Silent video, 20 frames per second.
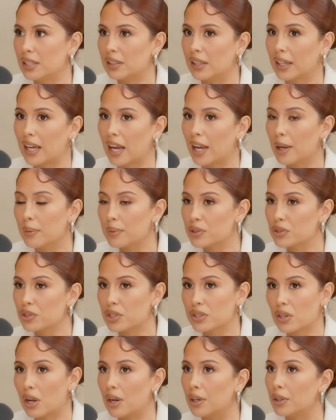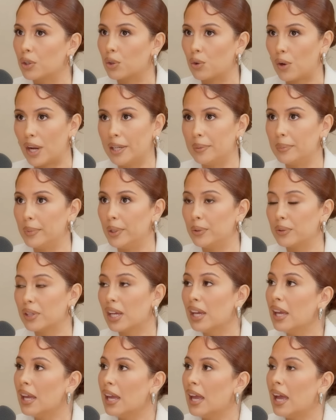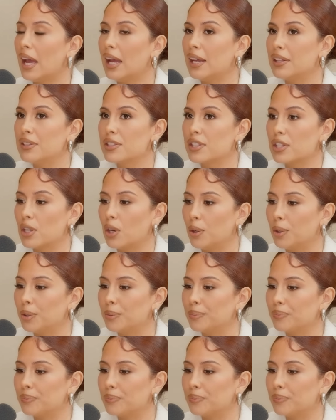Like I was just on grind mode. And so